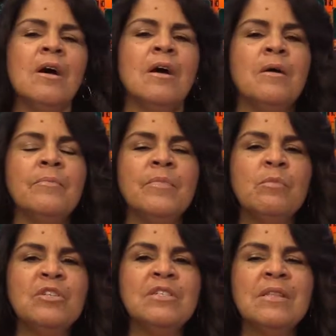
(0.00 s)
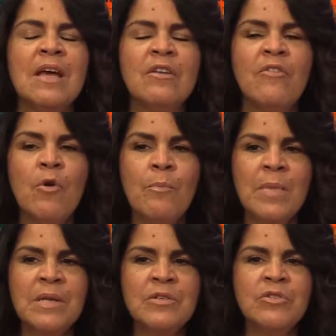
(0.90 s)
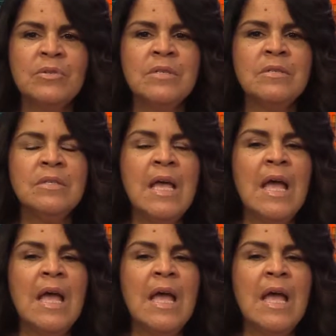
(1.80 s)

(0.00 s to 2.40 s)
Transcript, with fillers: um, which is Light of Hope Ministries.